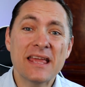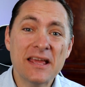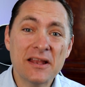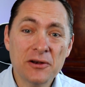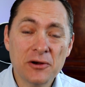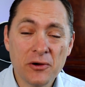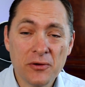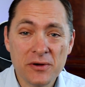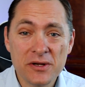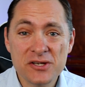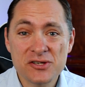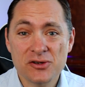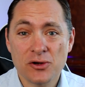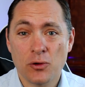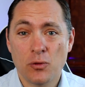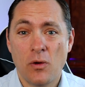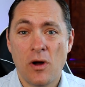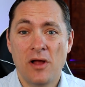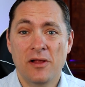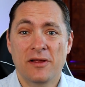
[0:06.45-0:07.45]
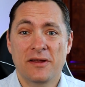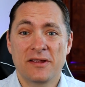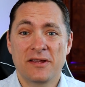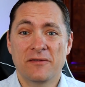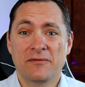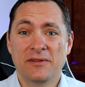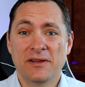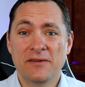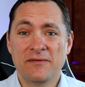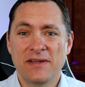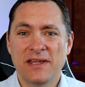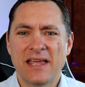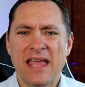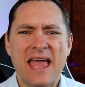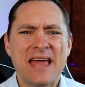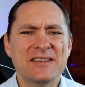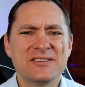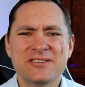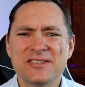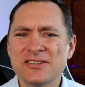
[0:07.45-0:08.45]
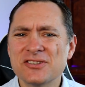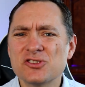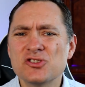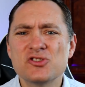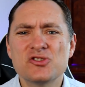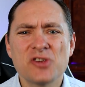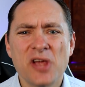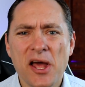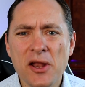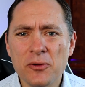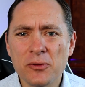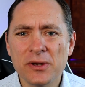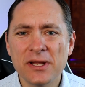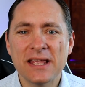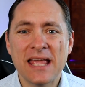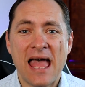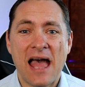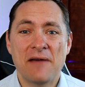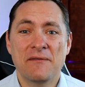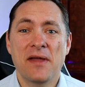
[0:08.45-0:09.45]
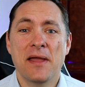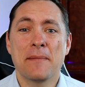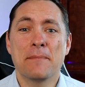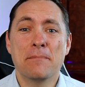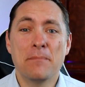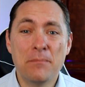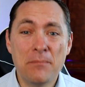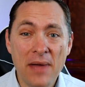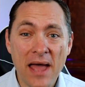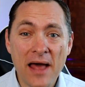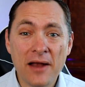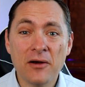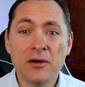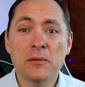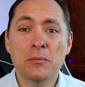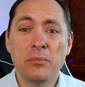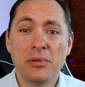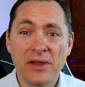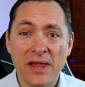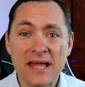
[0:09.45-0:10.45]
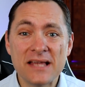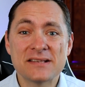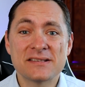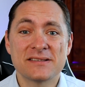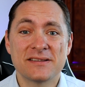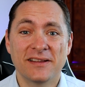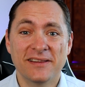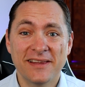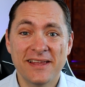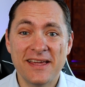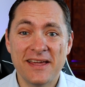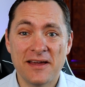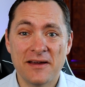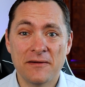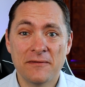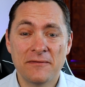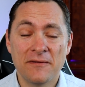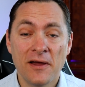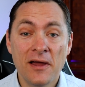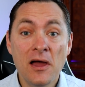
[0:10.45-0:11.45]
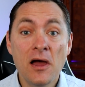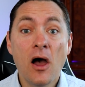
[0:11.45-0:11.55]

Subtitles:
increase your quality of living, and just generally have a better place to live,